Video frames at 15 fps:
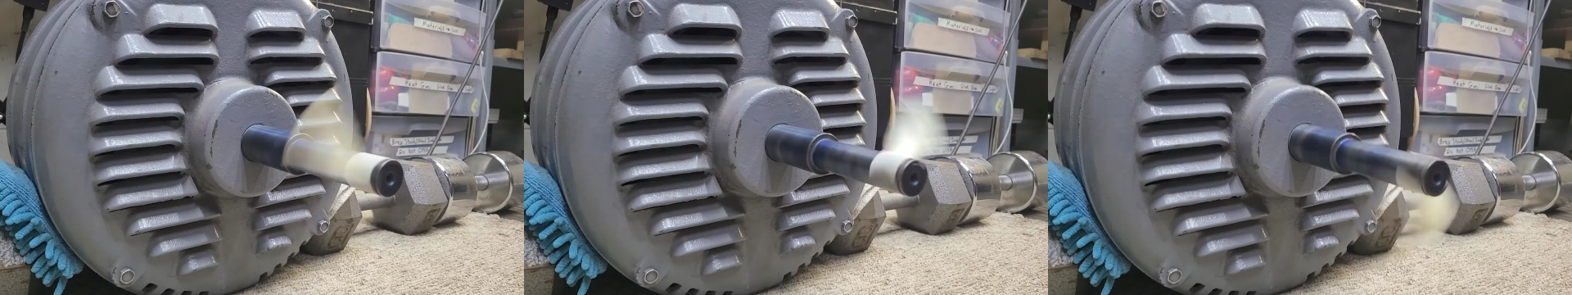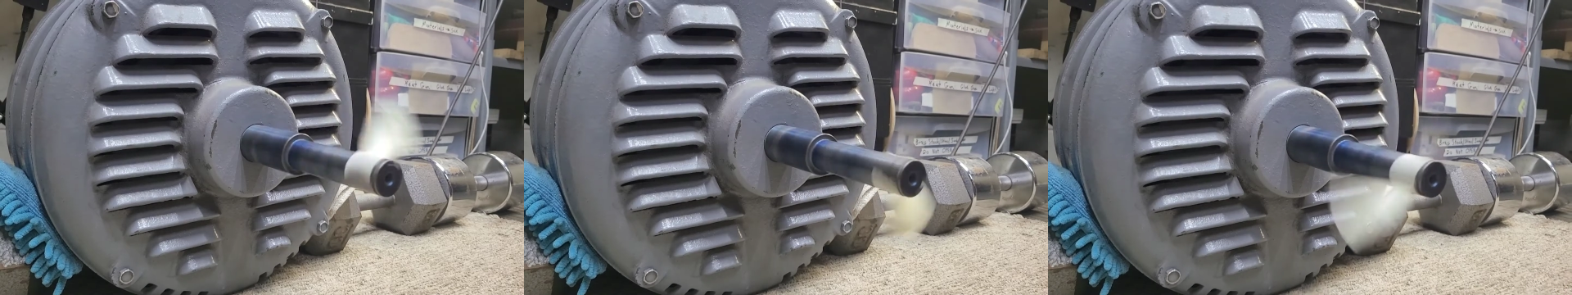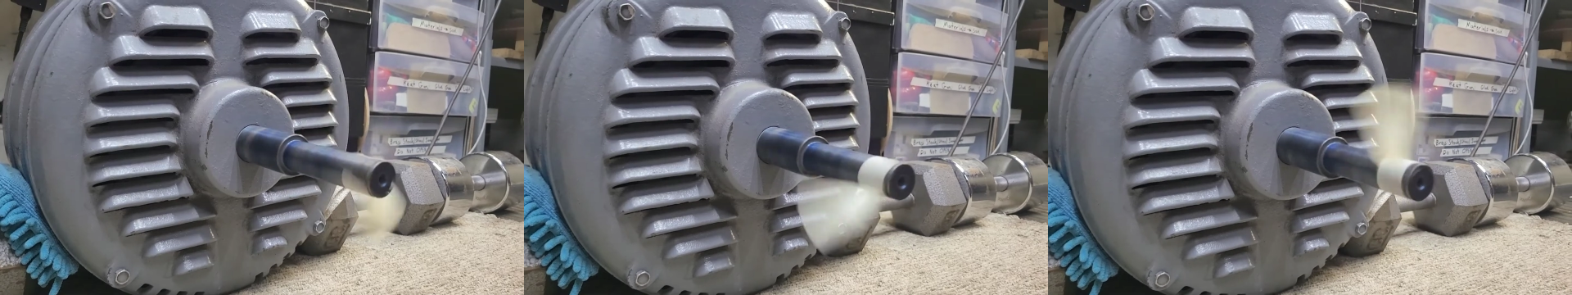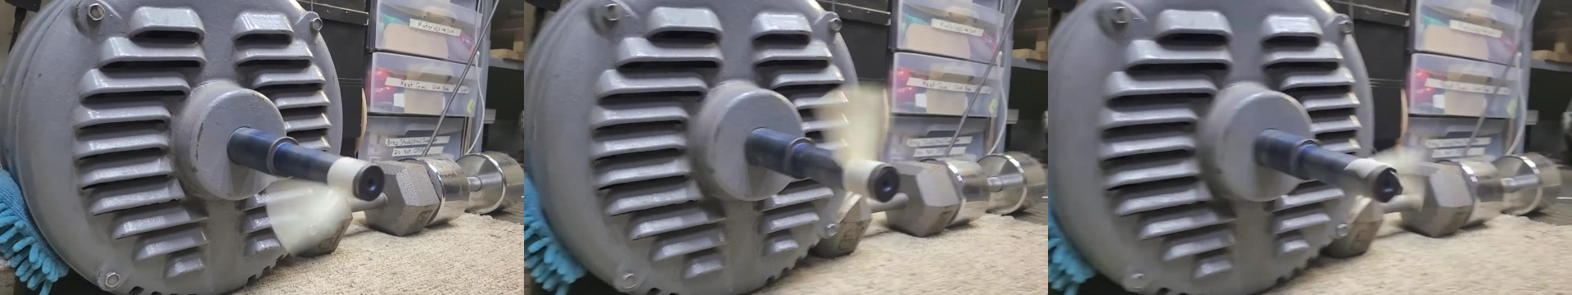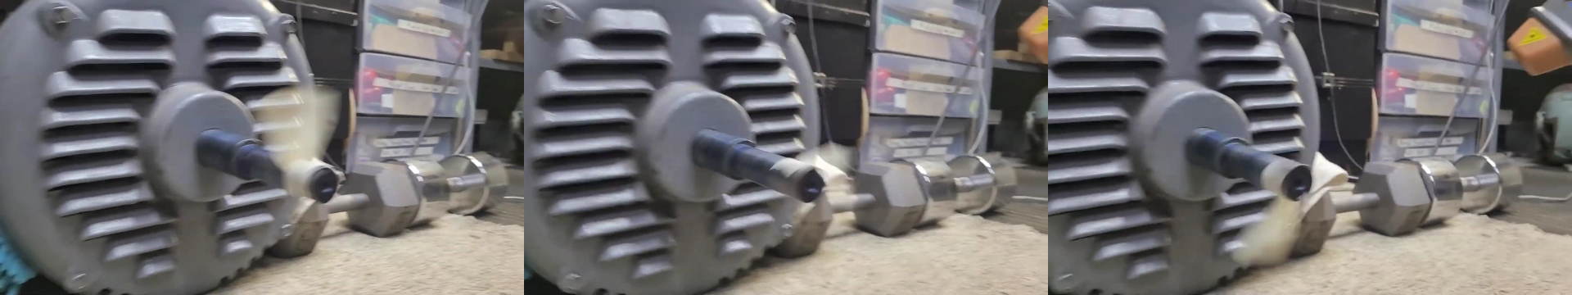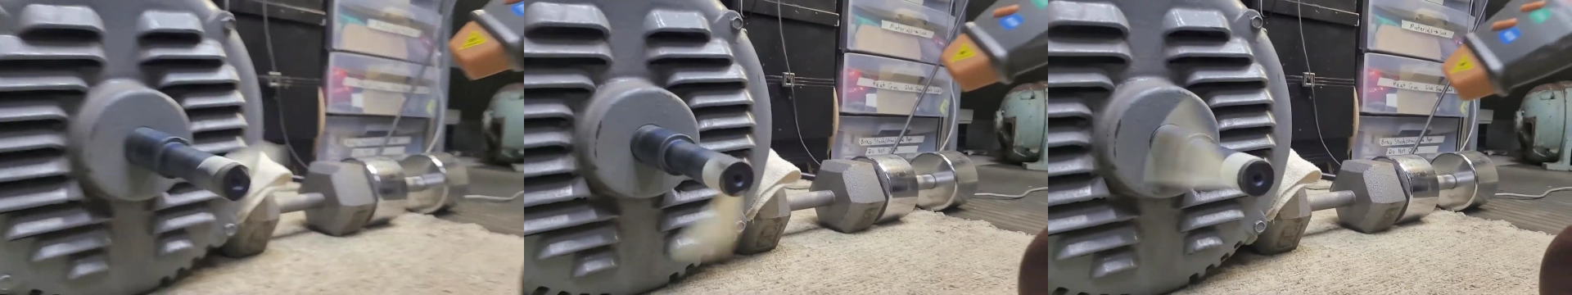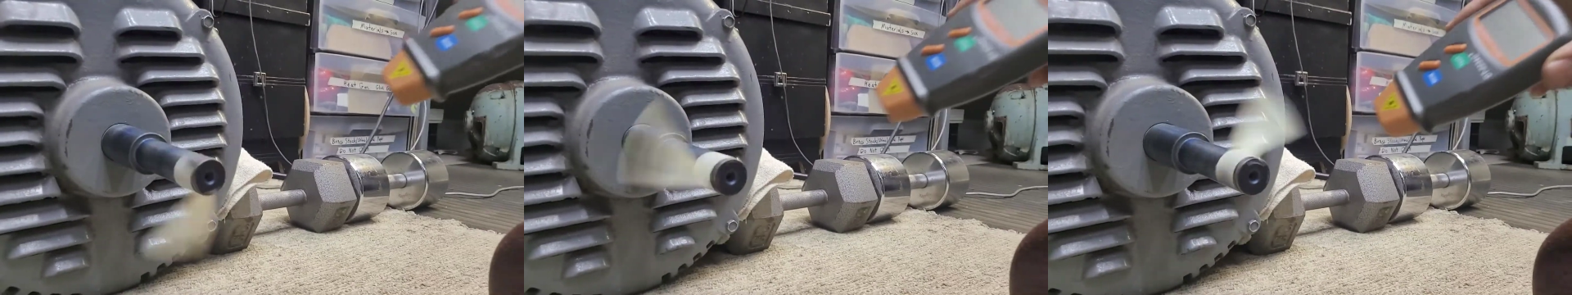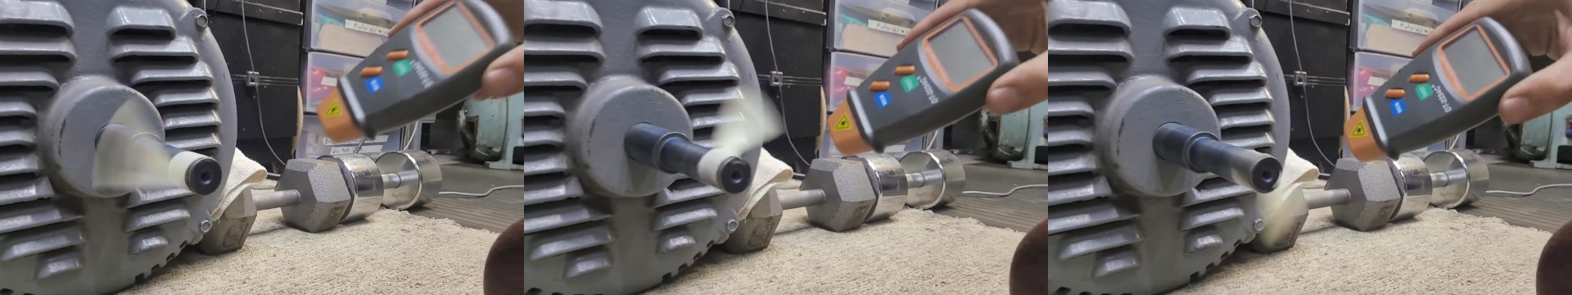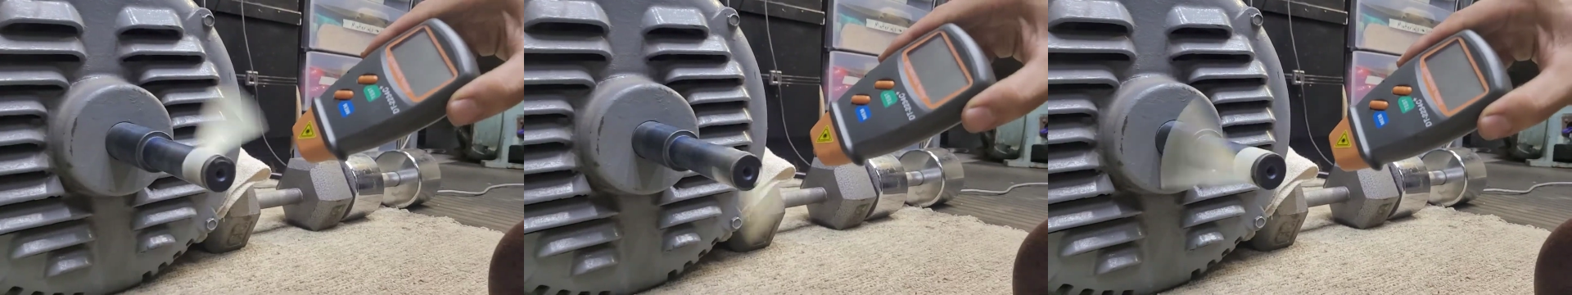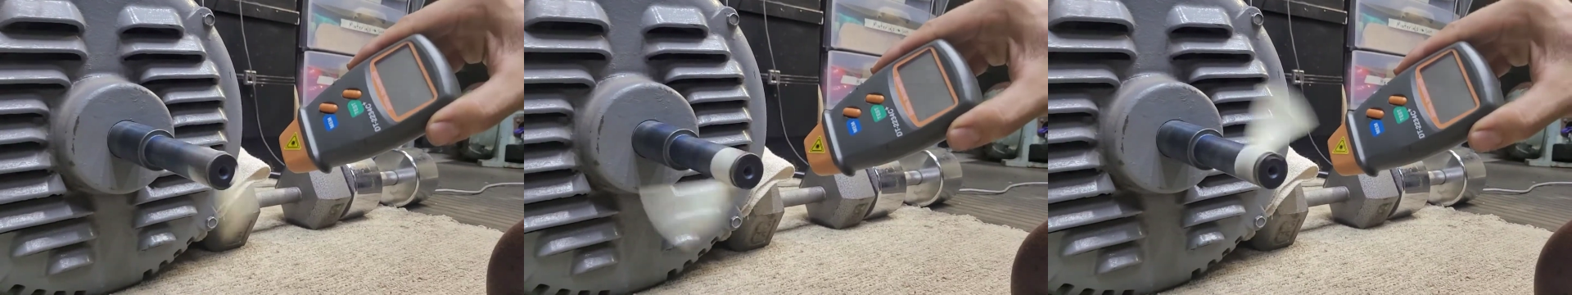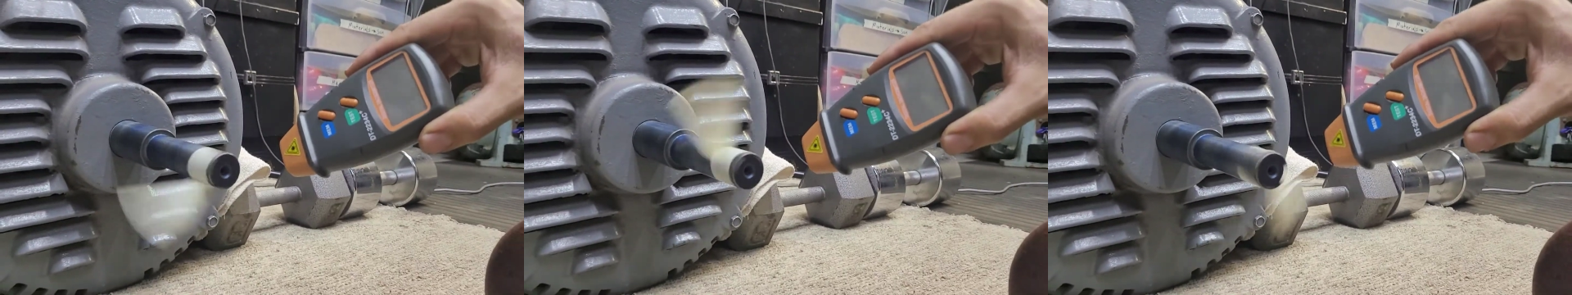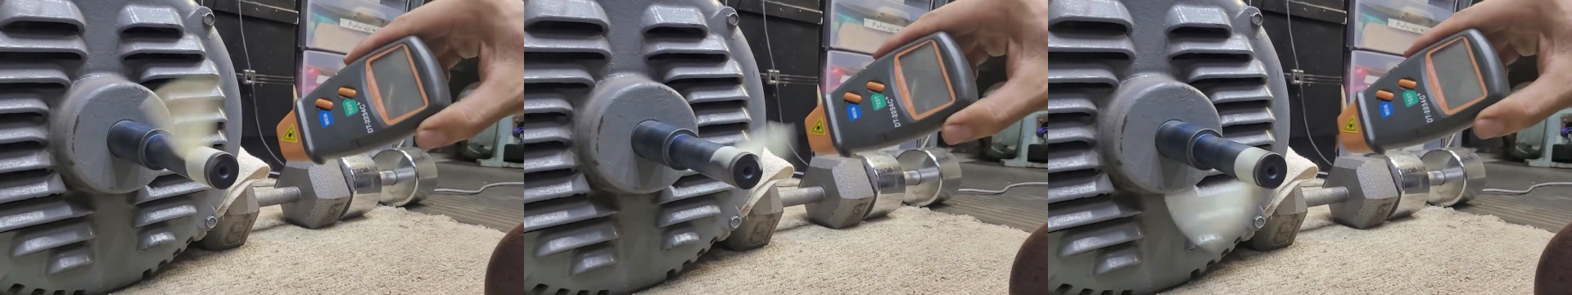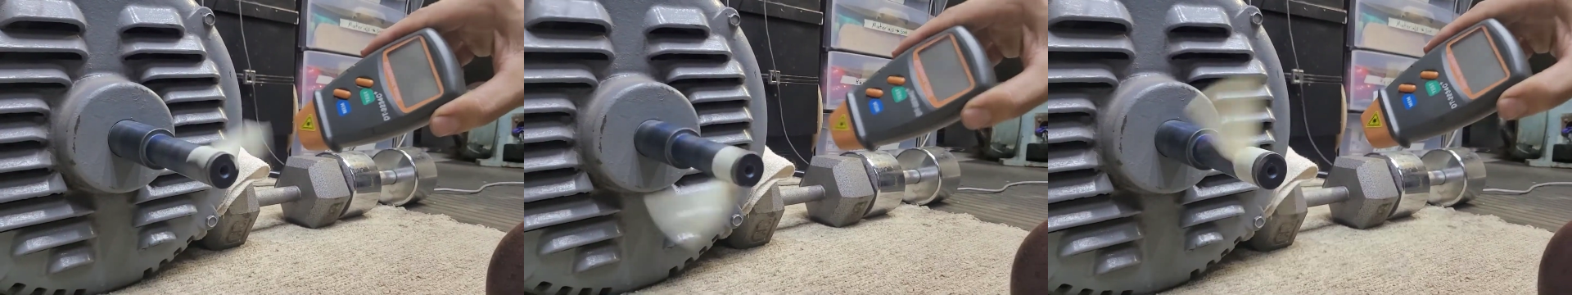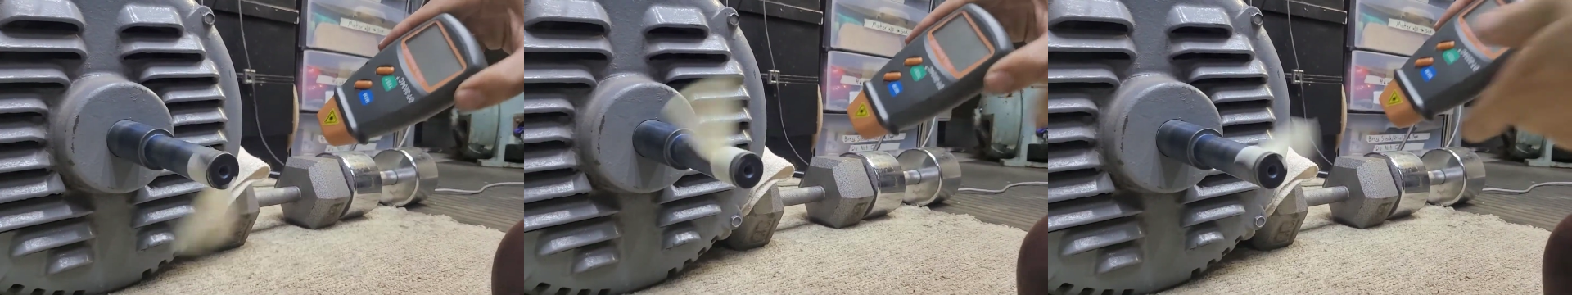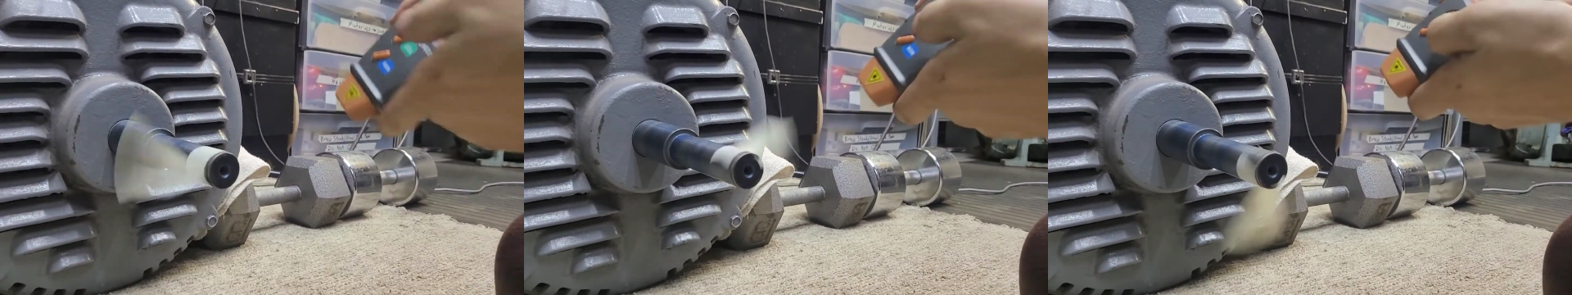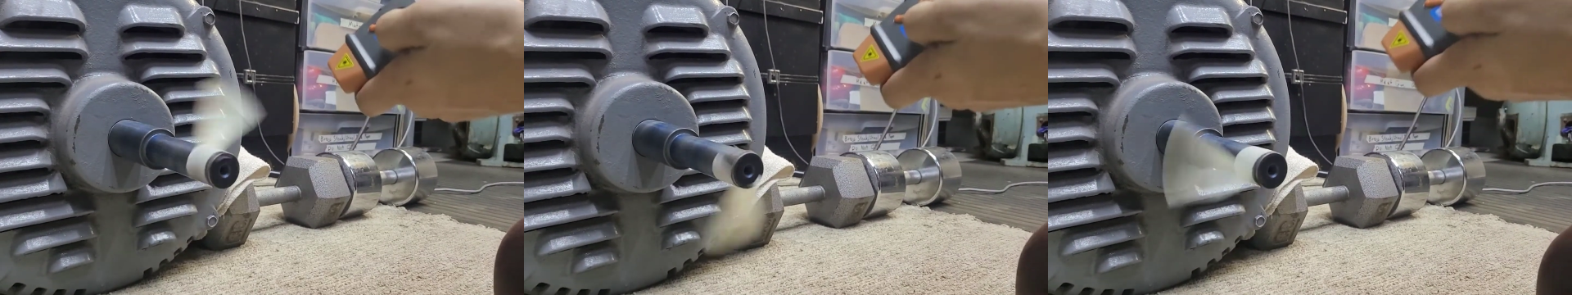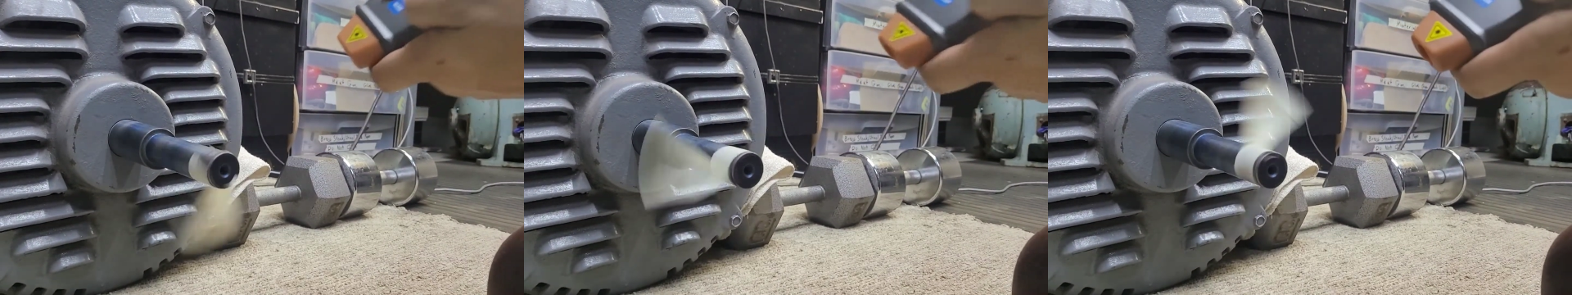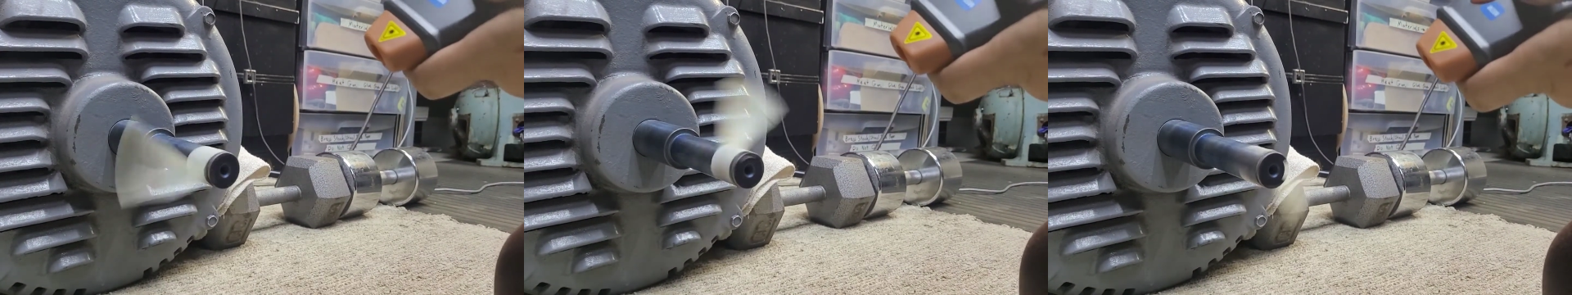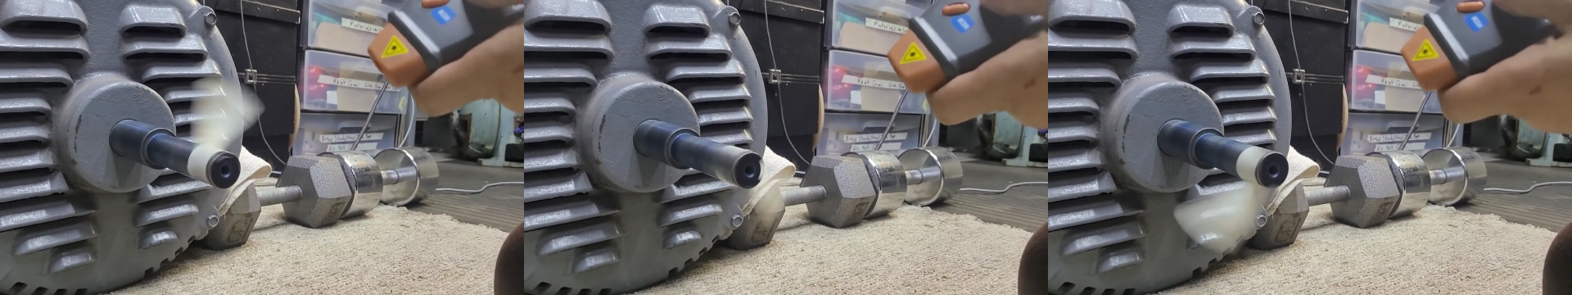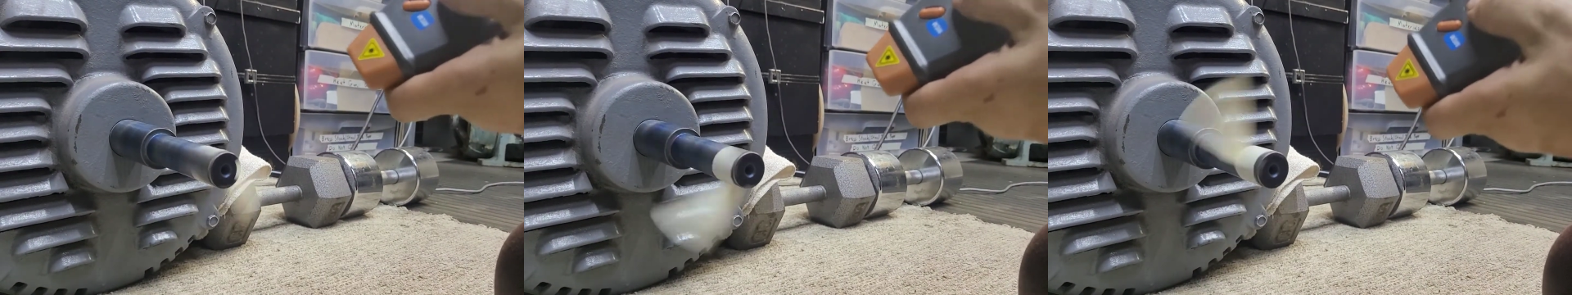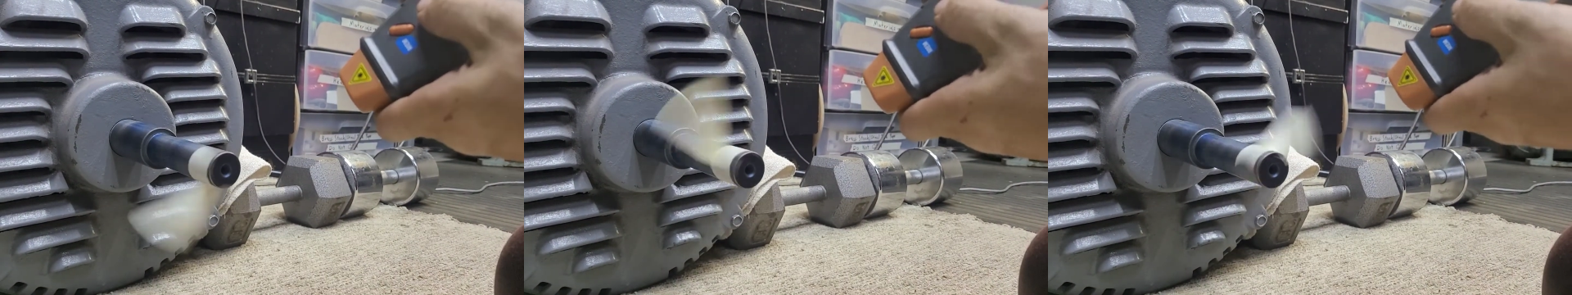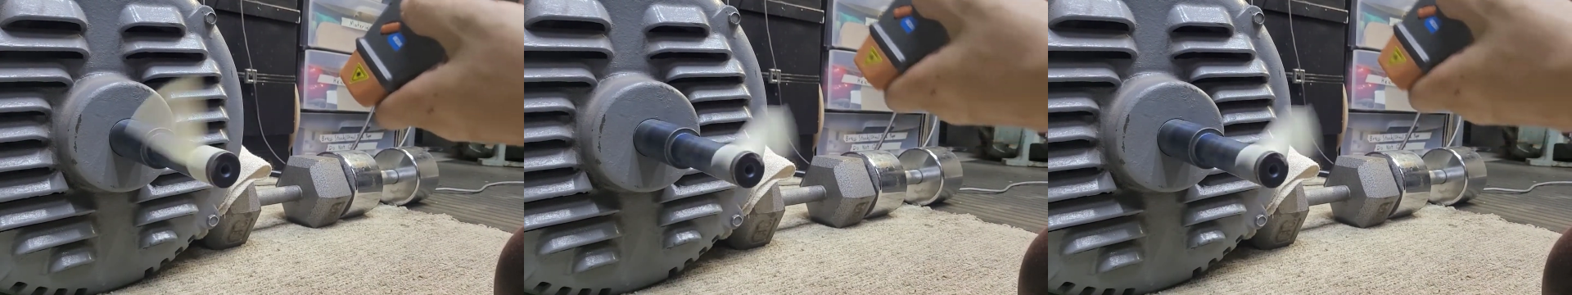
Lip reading: No face is visible, so there are no lips to read.